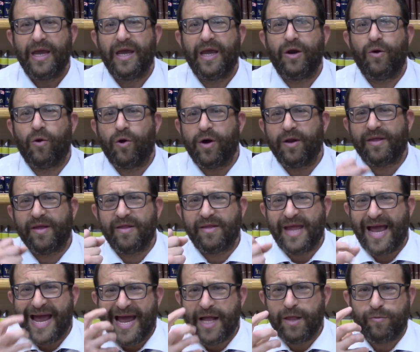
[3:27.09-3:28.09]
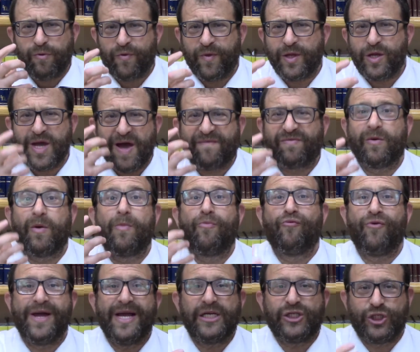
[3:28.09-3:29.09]
in order to dance with it, you have to
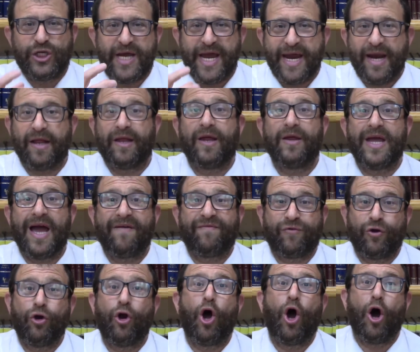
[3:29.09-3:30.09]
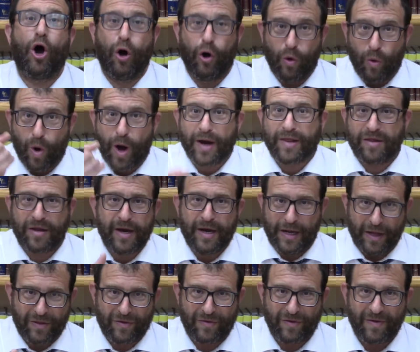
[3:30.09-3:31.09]
appreciate it and you have to know what's in
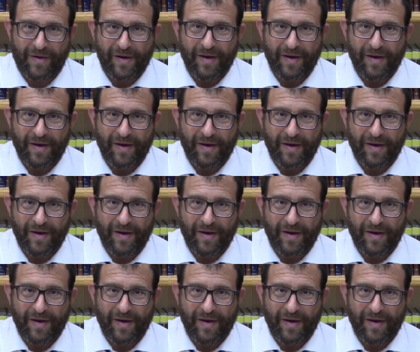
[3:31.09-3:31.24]
it.